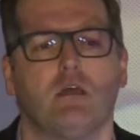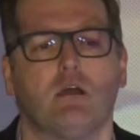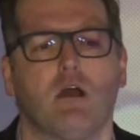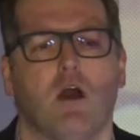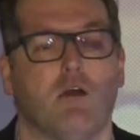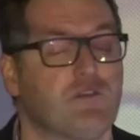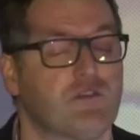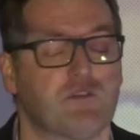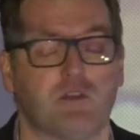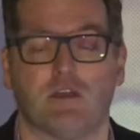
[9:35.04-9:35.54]

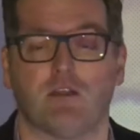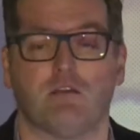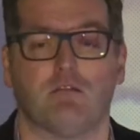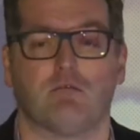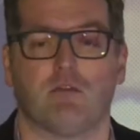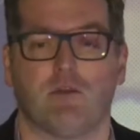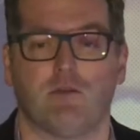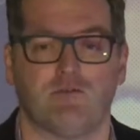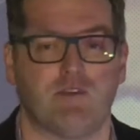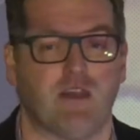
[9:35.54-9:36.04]
obviously
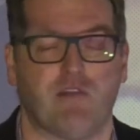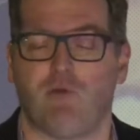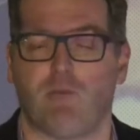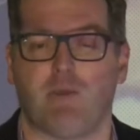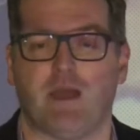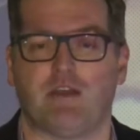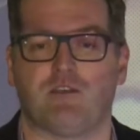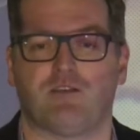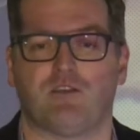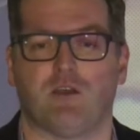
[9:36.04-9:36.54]
they've never
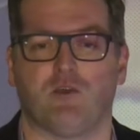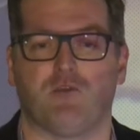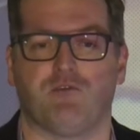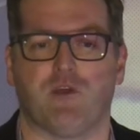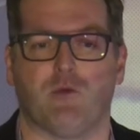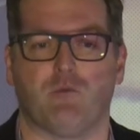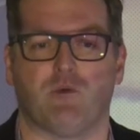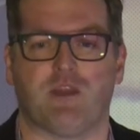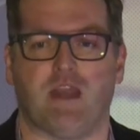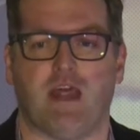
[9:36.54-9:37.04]
made a single
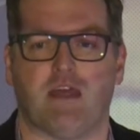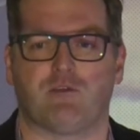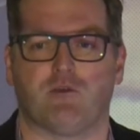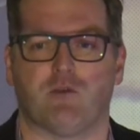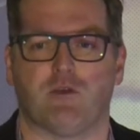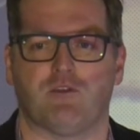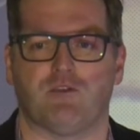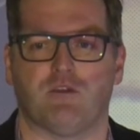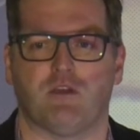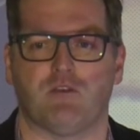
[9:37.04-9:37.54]
film with an actor
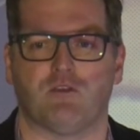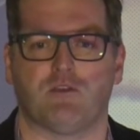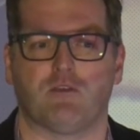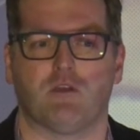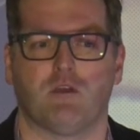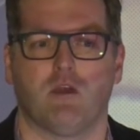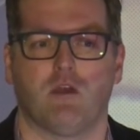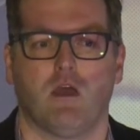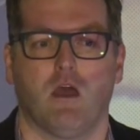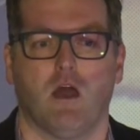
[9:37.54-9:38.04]
in it since.
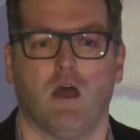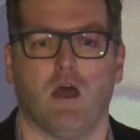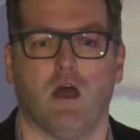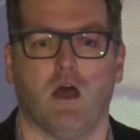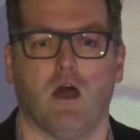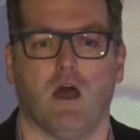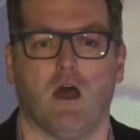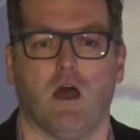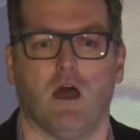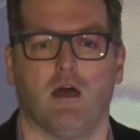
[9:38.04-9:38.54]

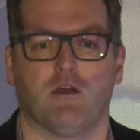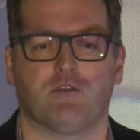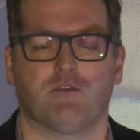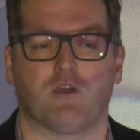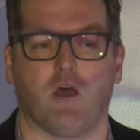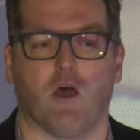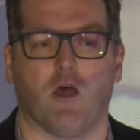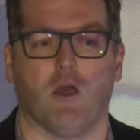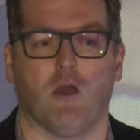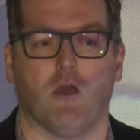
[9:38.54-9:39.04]

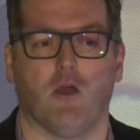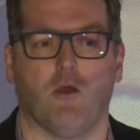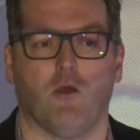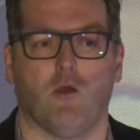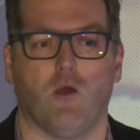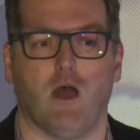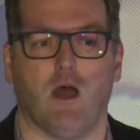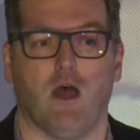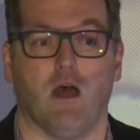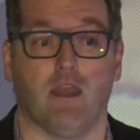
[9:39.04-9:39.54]

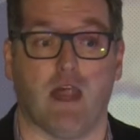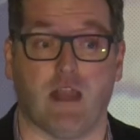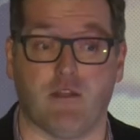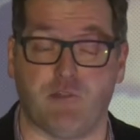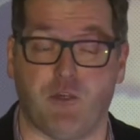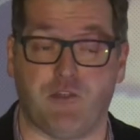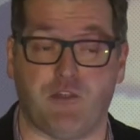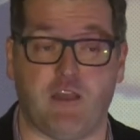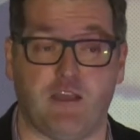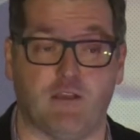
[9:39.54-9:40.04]
So none
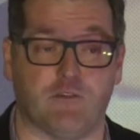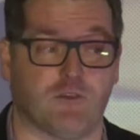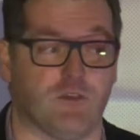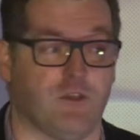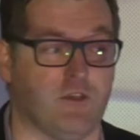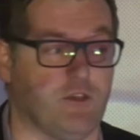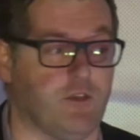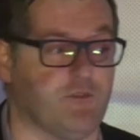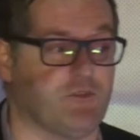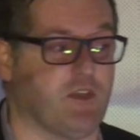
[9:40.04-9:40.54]
of the things
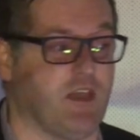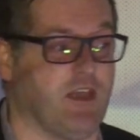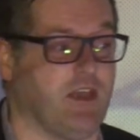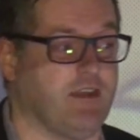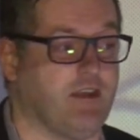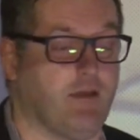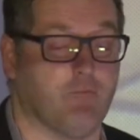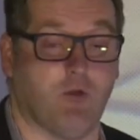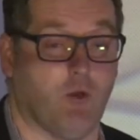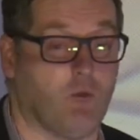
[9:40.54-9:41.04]
that you've
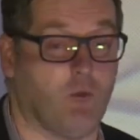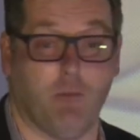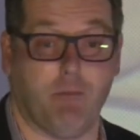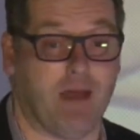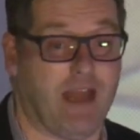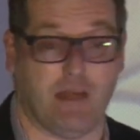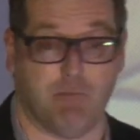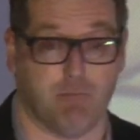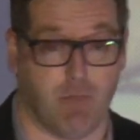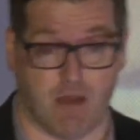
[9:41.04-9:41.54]
seen were
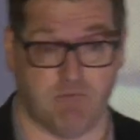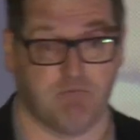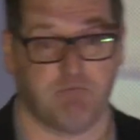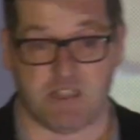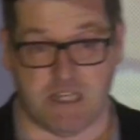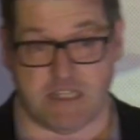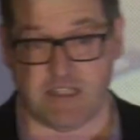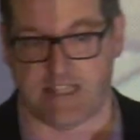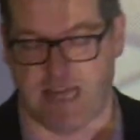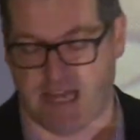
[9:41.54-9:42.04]
made
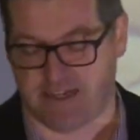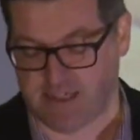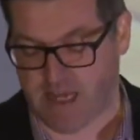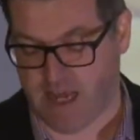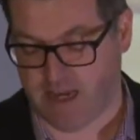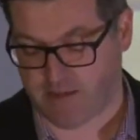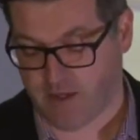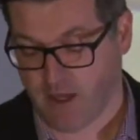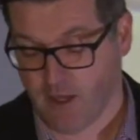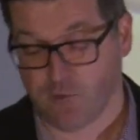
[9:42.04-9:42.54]
since that
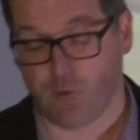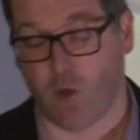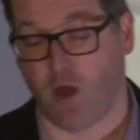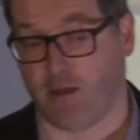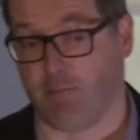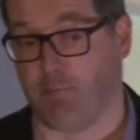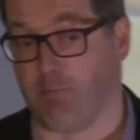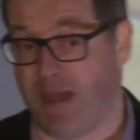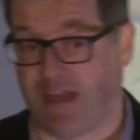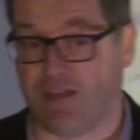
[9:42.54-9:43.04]
date. It's
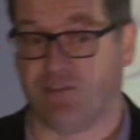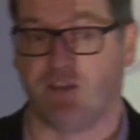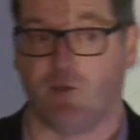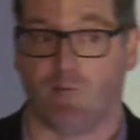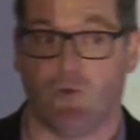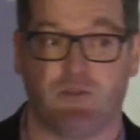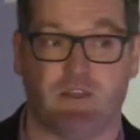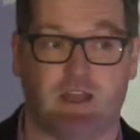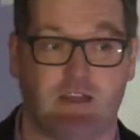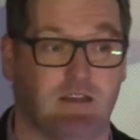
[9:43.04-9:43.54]
quite
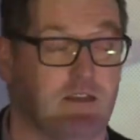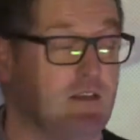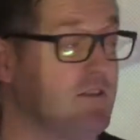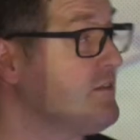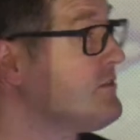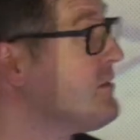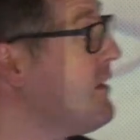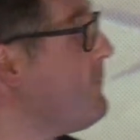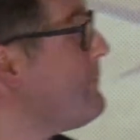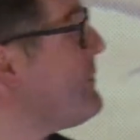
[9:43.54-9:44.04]
amazing what they did at
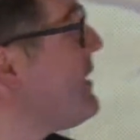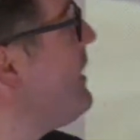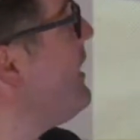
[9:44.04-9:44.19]
the time.